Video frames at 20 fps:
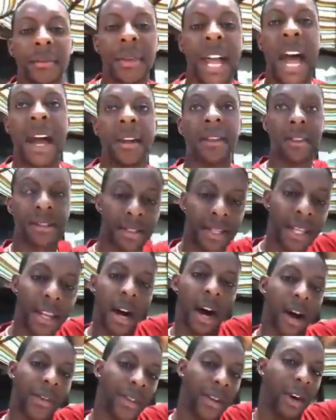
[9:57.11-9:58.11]
I can see
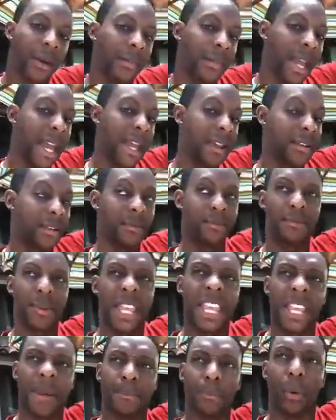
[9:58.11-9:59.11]
all the amazing
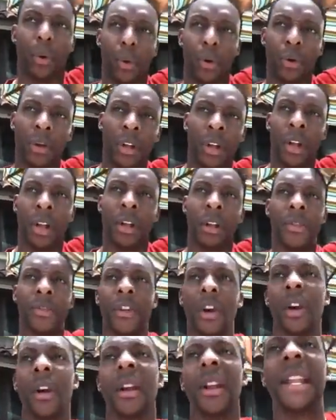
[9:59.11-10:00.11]
people
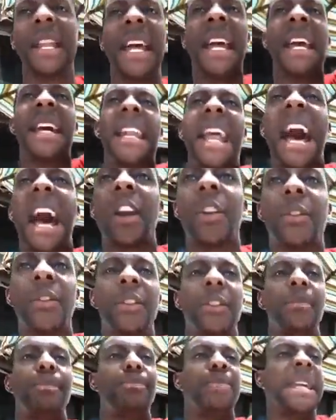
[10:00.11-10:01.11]
that are laying out on
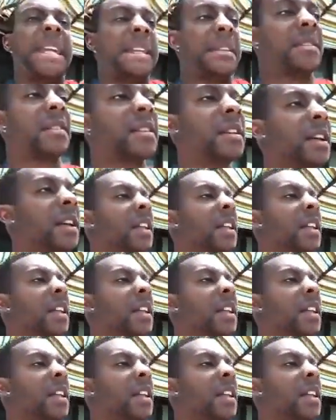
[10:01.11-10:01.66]
the beach,